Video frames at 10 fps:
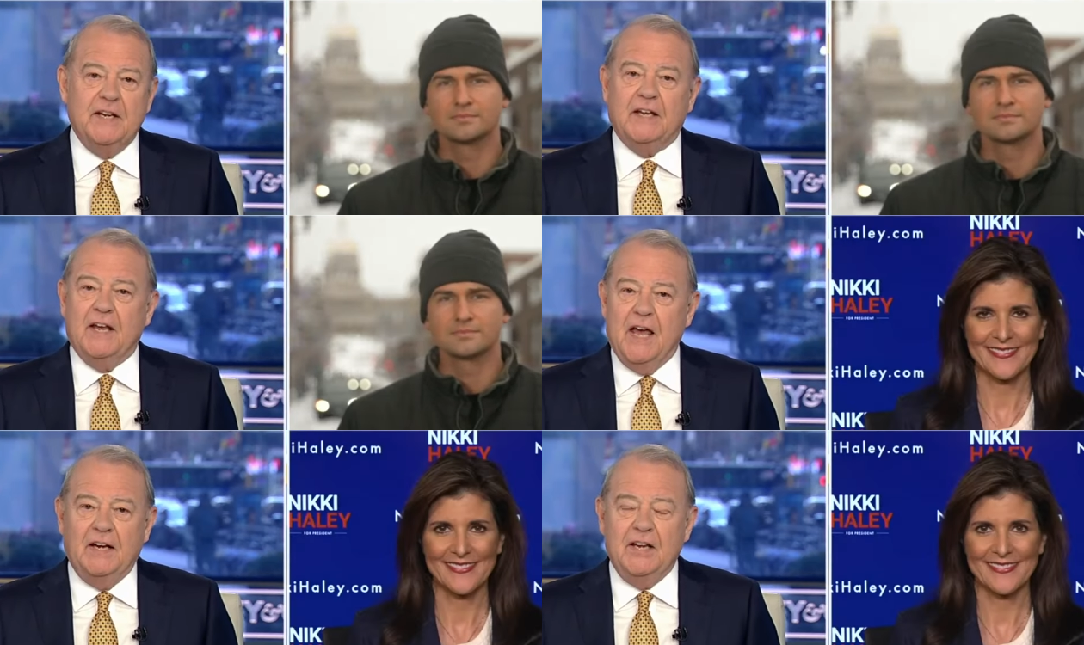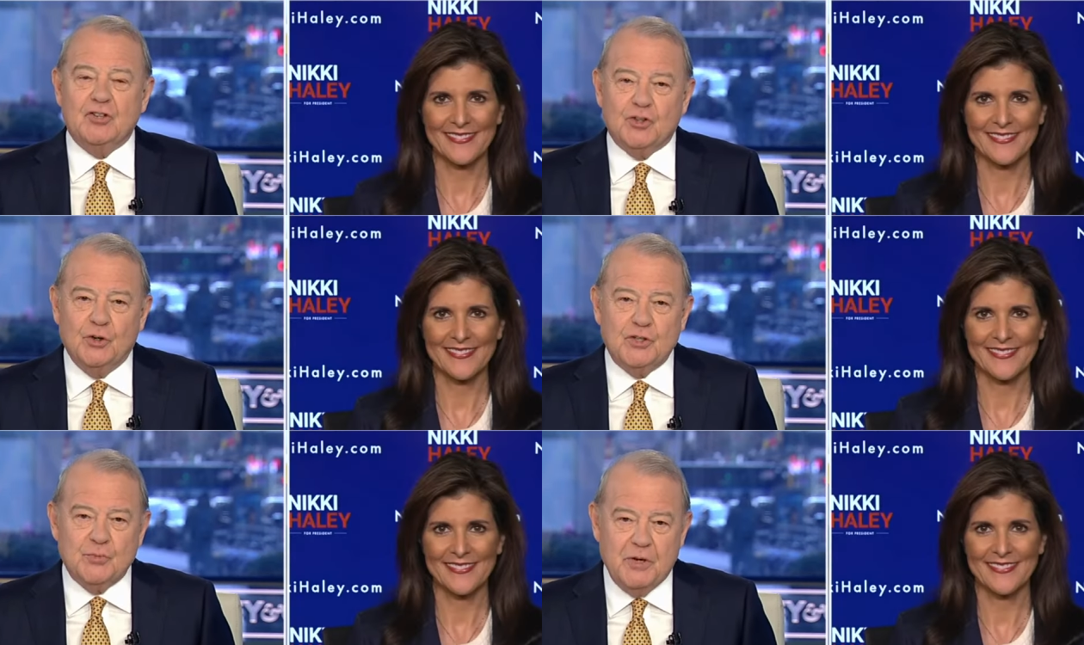Speaker 1: Nikki Haley
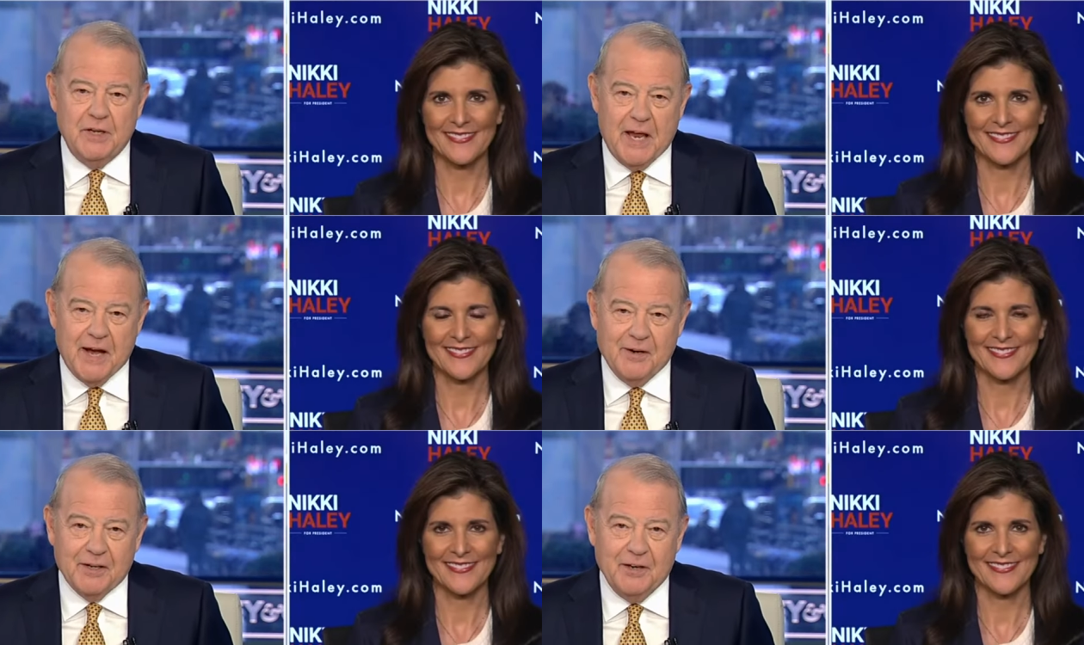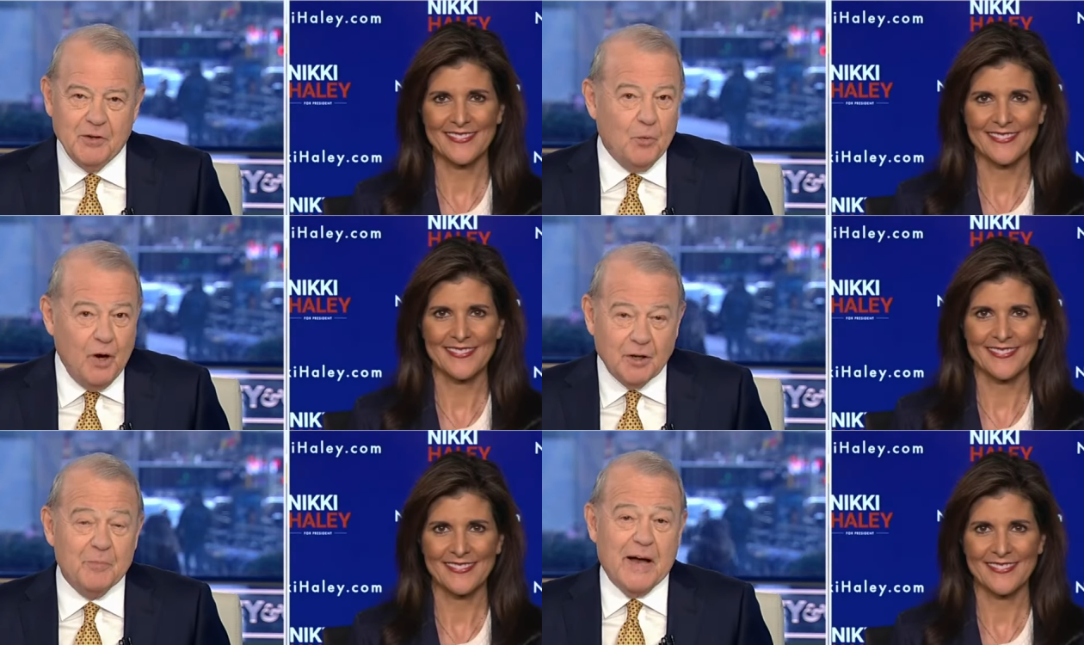joins me now. Governor,
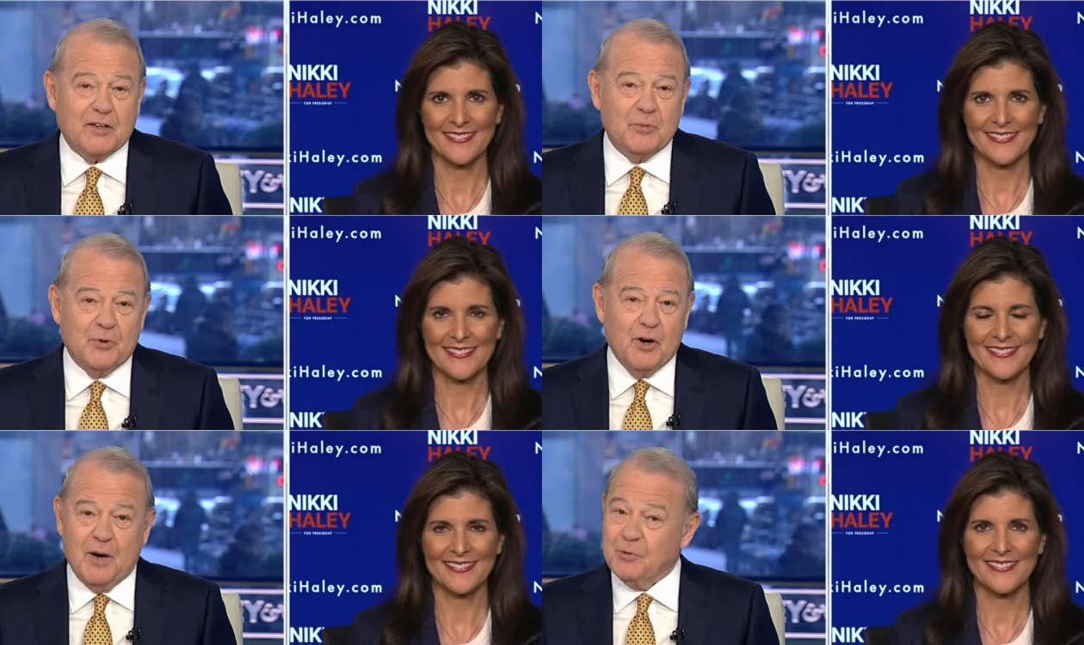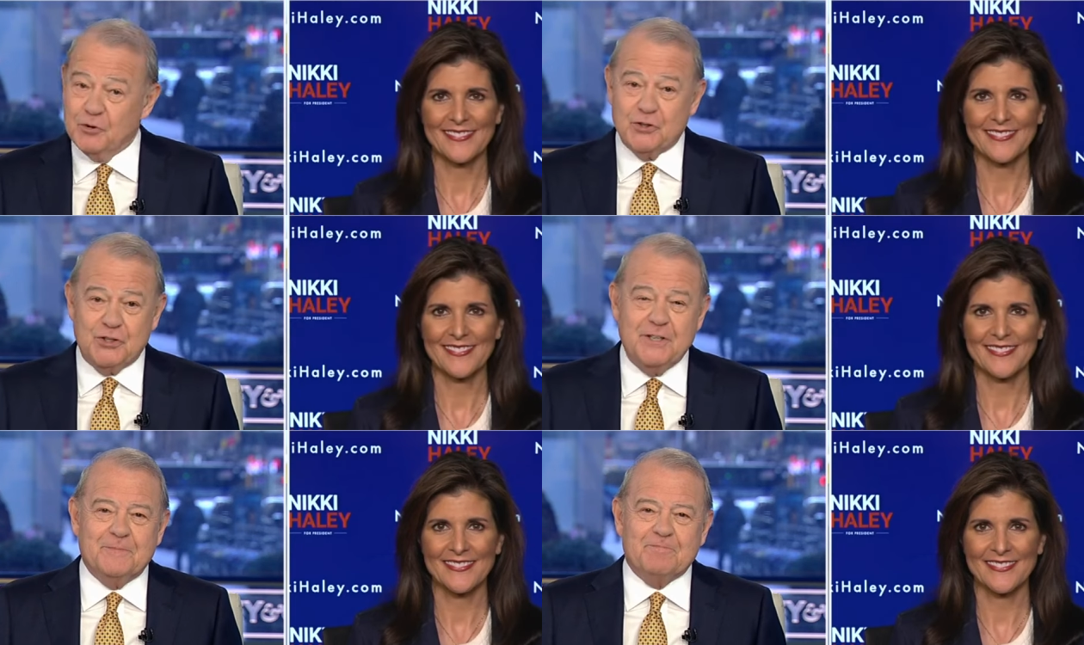welcome back to the program. Good to
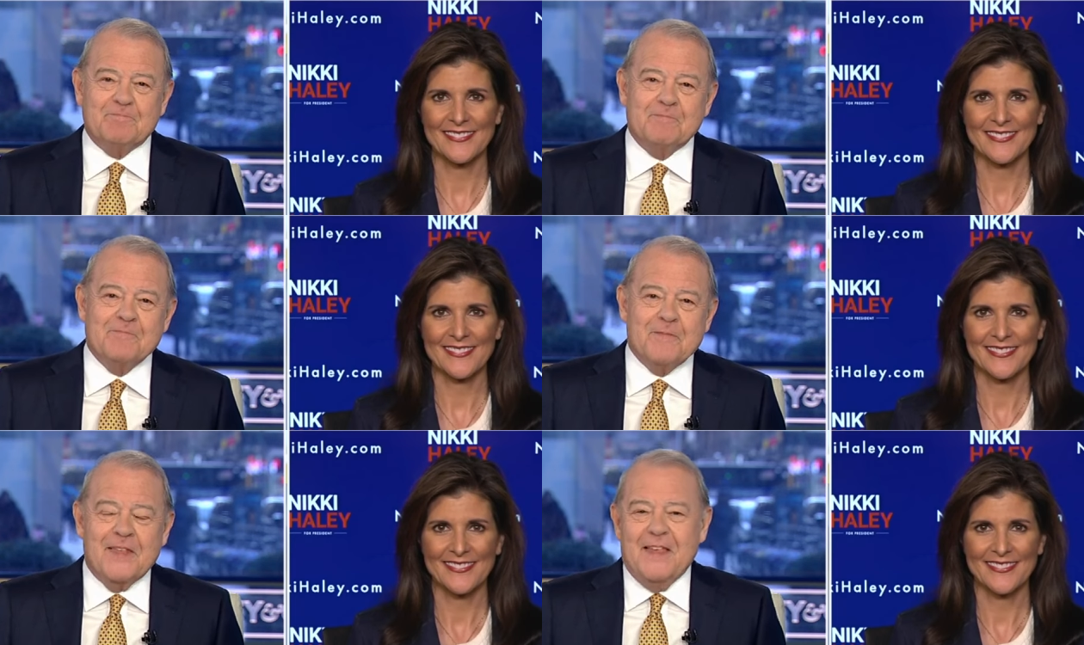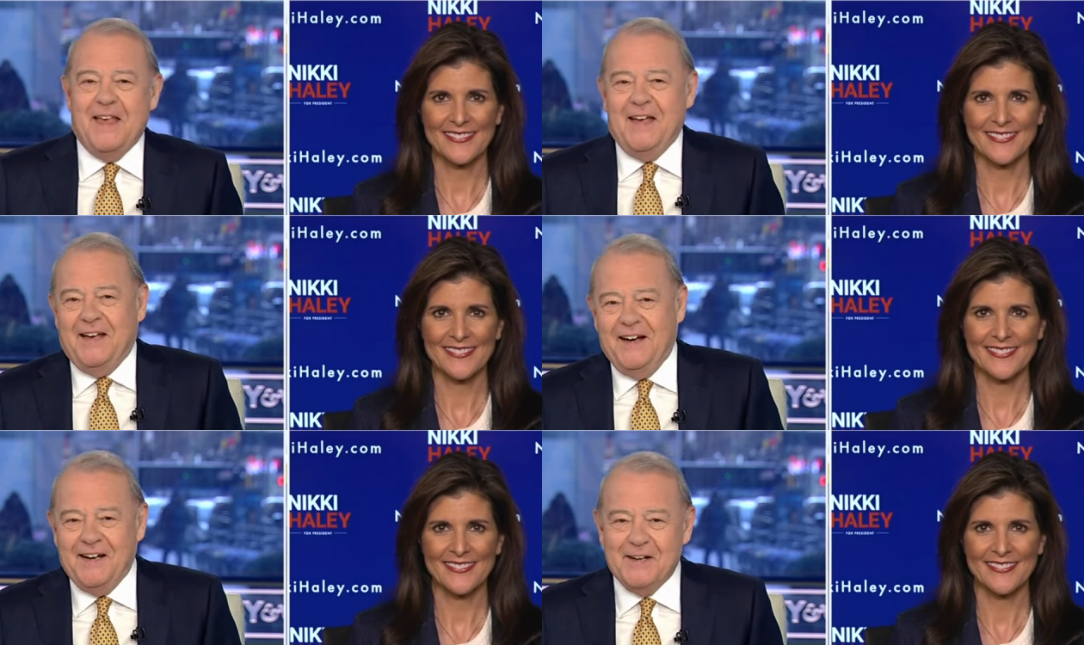see you.
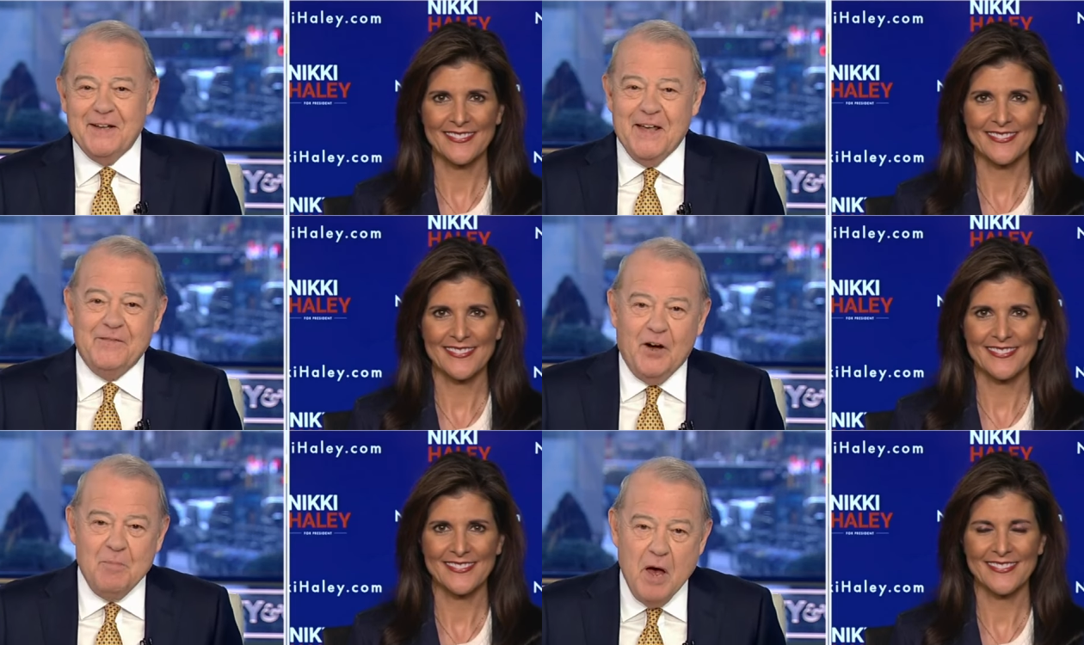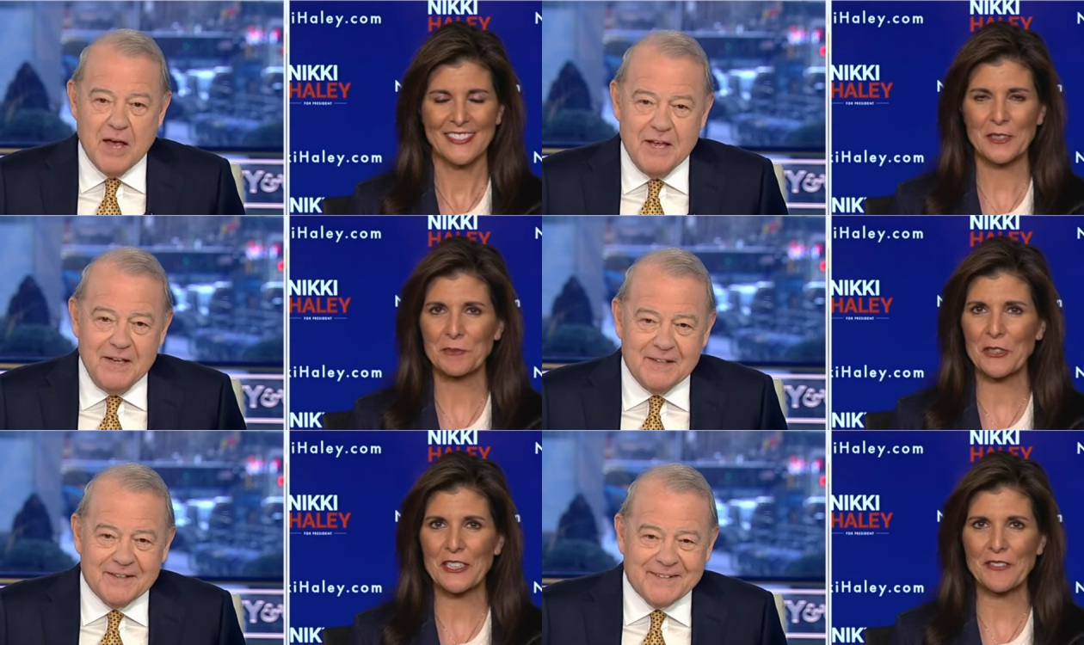Uh, if I may. Good
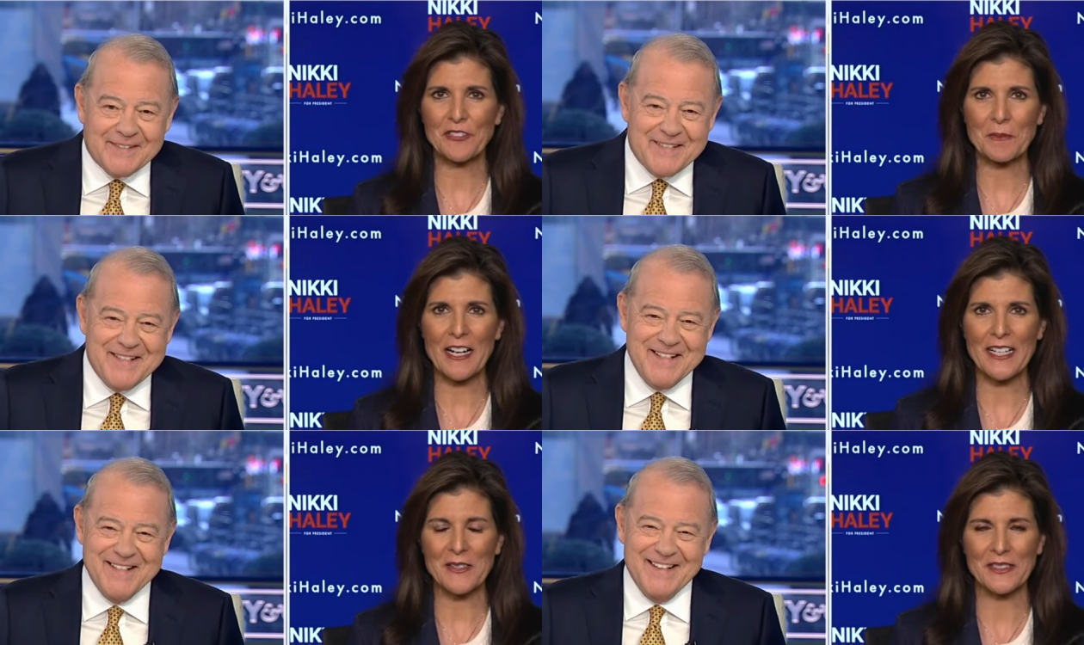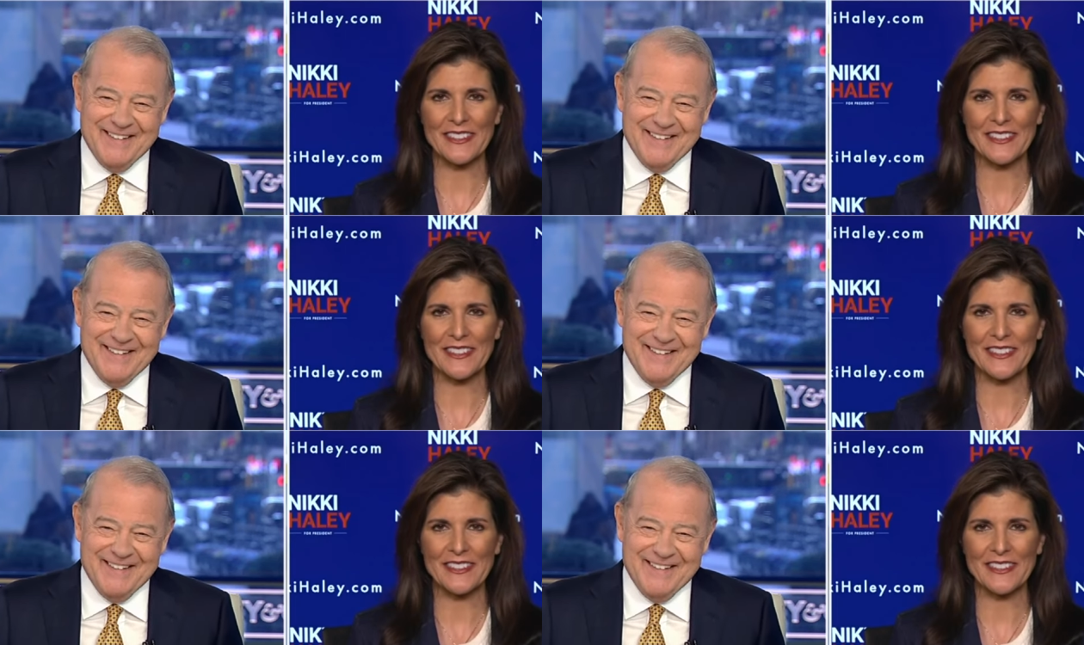morning
Speaker 2: from Iowa.